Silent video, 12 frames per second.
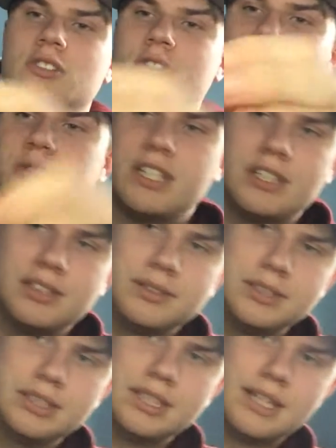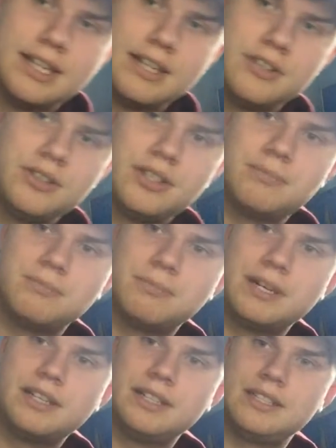YouTube channel. I know you can
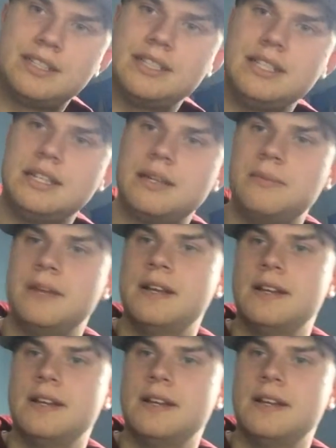barely see it,